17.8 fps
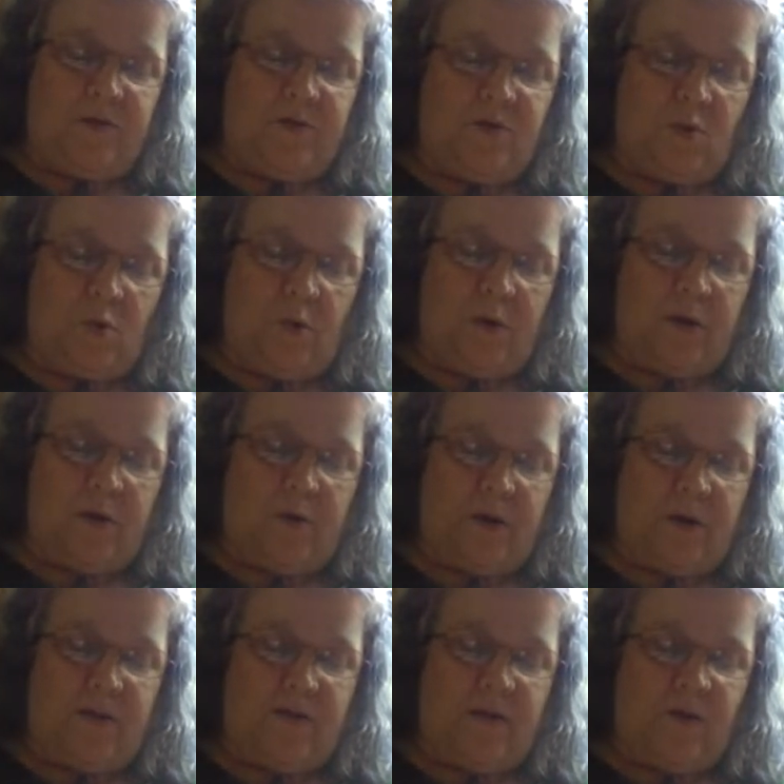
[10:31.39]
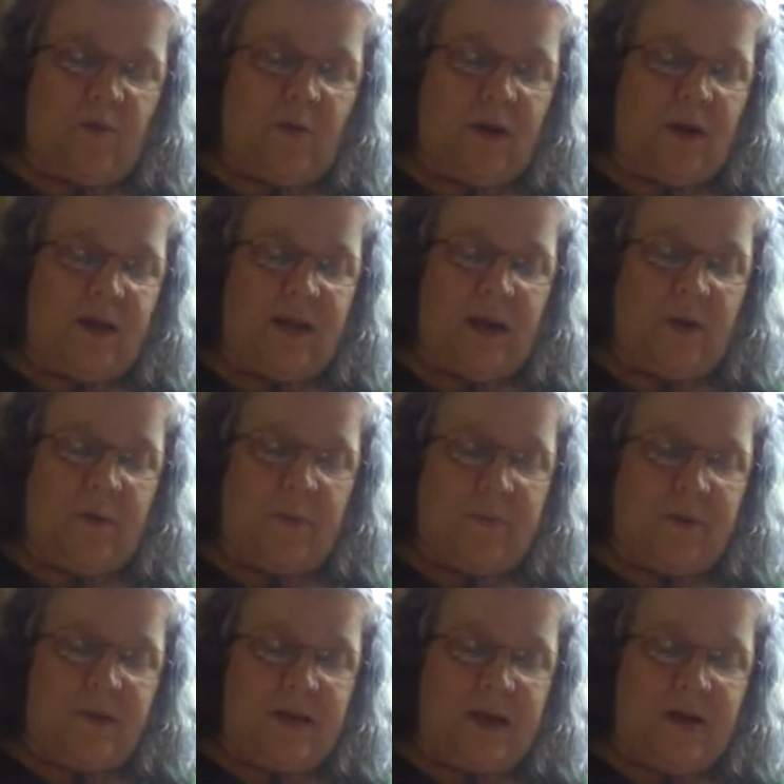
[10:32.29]
store it, or anything right now would
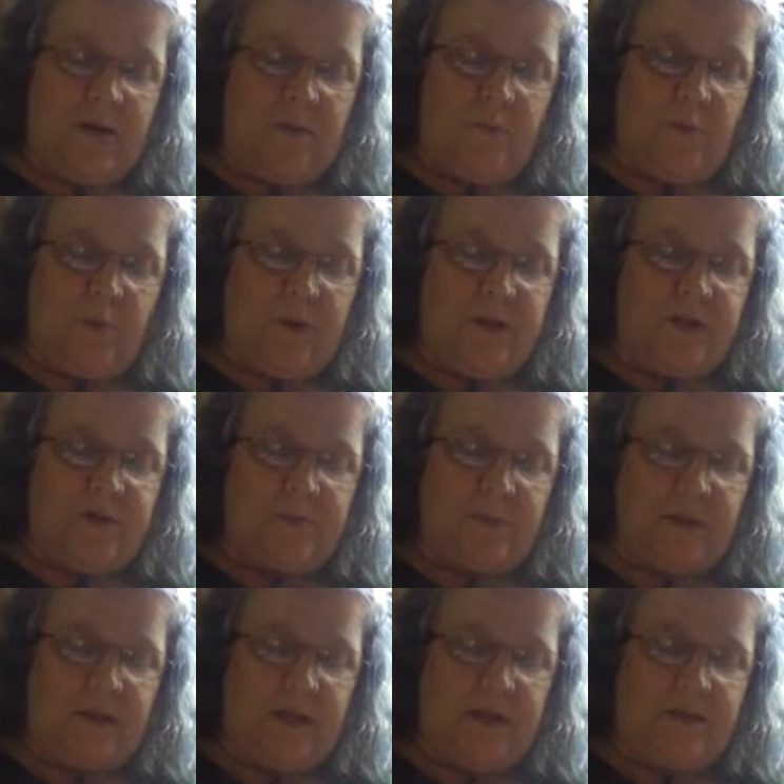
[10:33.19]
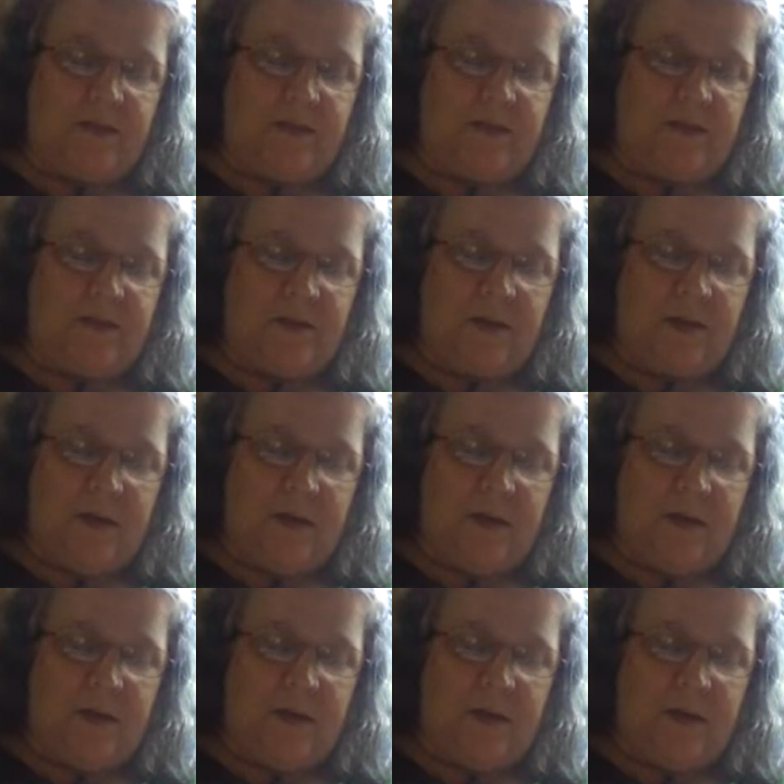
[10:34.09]
be down in Maria's place.